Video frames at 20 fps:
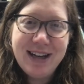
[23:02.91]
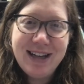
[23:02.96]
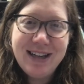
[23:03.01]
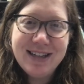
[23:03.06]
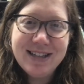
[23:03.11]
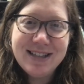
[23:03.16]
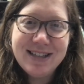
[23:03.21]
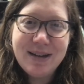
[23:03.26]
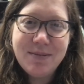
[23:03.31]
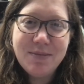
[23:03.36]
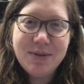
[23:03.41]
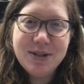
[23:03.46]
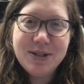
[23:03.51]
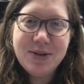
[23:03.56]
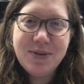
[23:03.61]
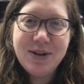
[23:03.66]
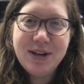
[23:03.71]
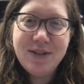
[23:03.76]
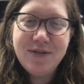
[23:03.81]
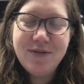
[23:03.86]
December
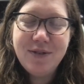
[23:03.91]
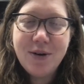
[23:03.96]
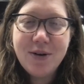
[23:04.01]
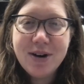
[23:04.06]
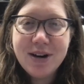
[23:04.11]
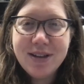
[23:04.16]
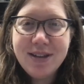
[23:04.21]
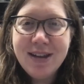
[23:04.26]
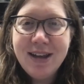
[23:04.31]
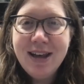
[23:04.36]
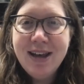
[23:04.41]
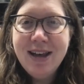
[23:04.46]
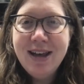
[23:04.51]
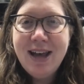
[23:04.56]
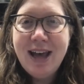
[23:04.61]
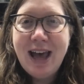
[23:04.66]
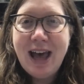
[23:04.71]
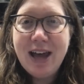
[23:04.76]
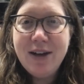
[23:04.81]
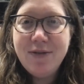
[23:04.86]
24th
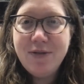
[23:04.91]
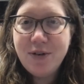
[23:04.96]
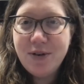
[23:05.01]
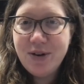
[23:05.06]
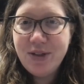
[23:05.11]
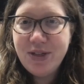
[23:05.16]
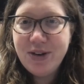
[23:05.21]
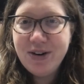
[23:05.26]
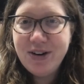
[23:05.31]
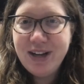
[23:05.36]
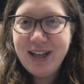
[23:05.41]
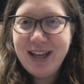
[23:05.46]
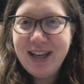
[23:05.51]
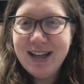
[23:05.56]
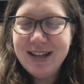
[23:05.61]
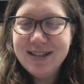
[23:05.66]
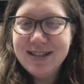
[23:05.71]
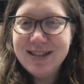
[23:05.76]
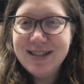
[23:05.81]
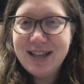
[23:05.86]
at 4:30
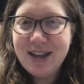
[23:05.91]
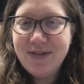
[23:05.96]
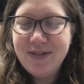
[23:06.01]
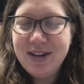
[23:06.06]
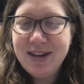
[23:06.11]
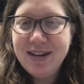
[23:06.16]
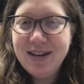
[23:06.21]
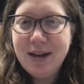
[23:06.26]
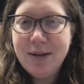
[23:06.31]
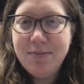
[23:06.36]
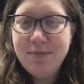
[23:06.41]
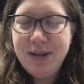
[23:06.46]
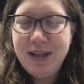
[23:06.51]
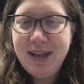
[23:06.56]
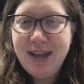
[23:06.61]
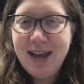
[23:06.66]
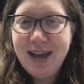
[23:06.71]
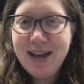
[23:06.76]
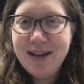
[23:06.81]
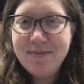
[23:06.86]
and 7
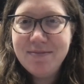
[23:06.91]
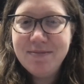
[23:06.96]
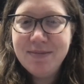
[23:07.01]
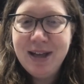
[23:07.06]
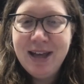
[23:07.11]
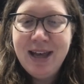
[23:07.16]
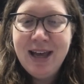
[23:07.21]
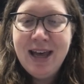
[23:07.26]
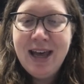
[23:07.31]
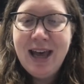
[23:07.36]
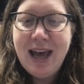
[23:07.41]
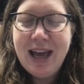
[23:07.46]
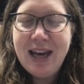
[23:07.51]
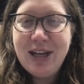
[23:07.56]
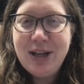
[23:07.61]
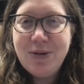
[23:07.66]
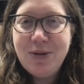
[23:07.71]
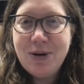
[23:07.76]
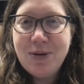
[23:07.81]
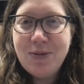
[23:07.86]
p.m. And
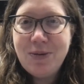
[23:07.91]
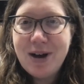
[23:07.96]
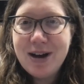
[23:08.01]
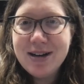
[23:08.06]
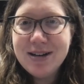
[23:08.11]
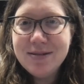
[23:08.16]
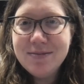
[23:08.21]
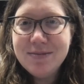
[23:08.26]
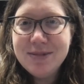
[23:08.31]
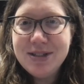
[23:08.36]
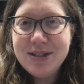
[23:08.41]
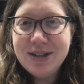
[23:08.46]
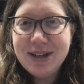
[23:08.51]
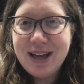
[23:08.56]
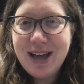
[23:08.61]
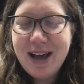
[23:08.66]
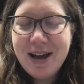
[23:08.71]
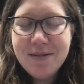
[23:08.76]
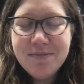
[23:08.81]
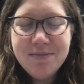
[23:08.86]
you are welcome to
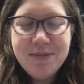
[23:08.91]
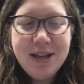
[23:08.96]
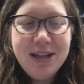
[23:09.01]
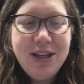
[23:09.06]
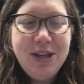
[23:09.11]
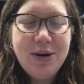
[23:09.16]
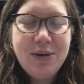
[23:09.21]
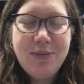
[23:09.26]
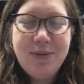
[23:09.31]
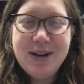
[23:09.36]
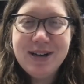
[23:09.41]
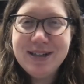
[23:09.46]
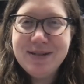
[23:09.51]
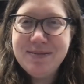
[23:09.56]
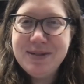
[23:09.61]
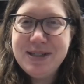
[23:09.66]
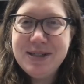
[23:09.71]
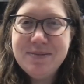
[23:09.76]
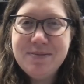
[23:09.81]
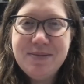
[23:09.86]
come. You're
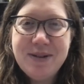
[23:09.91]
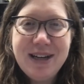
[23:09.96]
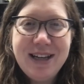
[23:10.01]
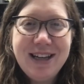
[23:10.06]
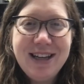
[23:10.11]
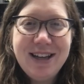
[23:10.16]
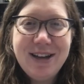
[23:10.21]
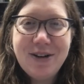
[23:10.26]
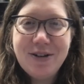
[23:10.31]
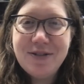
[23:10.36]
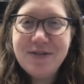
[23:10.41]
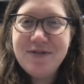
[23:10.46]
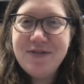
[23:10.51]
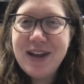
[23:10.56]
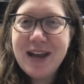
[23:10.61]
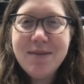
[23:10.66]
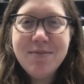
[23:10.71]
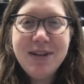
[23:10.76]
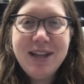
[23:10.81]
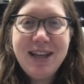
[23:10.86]
welcome to bring your
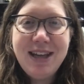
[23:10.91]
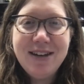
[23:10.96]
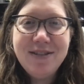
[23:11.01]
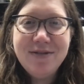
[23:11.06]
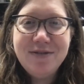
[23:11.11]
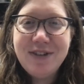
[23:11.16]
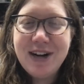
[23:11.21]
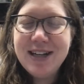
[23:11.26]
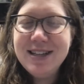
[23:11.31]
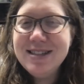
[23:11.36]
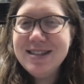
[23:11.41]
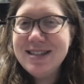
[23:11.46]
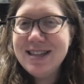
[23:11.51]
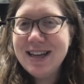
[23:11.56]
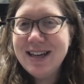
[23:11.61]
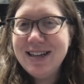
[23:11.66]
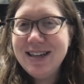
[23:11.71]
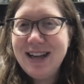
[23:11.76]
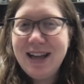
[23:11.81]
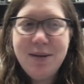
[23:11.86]
family and friends
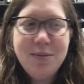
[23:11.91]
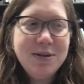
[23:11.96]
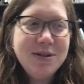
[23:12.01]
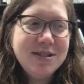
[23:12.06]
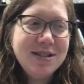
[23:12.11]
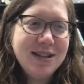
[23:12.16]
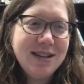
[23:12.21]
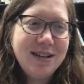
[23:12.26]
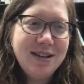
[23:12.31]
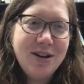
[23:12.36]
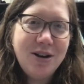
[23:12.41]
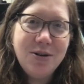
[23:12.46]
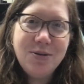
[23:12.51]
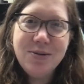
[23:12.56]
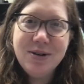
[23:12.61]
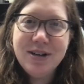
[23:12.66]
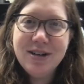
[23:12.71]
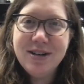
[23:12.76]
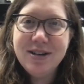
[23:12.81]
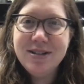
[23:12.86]
and neighbors and
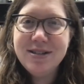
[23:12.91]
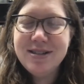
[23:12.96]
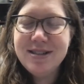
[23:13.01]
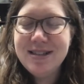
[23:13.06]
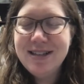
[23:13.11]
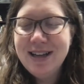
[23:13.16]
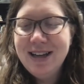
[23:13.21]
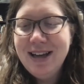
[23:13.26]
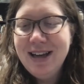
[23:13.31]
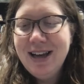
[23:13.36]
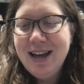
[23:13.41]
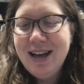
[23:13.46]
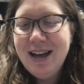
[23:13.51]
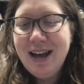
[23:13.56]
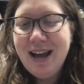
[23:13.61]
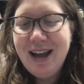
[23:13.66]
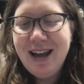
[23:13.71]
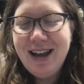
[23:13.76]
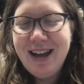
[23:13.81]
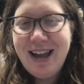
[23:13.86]
coworkers.
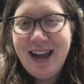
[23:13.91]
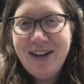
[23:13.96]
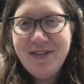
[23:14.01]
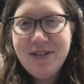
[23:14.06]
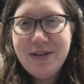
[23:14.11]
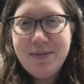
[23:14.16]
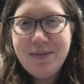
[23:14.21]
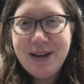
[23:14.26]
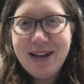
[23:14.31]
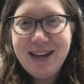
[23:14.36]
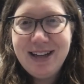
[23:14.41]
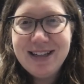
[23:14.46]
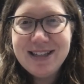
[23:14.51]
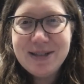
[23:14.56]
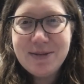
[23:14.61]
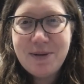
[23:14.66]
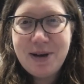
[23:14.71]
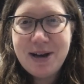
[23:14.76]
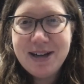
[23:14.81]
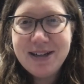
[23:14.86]
Everybody
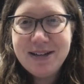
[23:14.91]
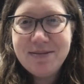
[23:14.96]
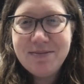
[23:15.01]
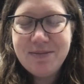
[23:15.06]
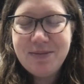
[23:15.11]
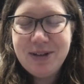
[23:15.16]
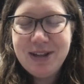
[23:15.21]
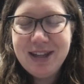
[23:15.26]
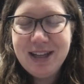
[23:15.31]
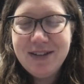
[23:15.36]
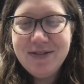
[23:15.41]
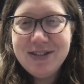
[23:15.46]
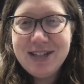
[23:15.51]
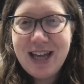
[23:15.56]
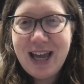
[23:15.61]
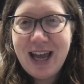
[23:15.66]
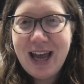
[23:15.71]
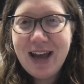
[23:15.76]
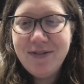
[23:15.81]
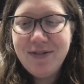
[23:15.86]
is welcome. We'd love to
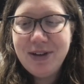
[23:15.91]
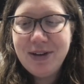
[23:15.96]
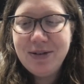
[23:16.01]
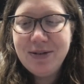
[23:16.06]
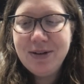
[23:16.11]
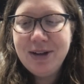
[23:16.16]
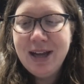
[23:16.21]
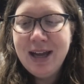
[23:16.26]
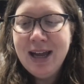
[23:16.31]
have you.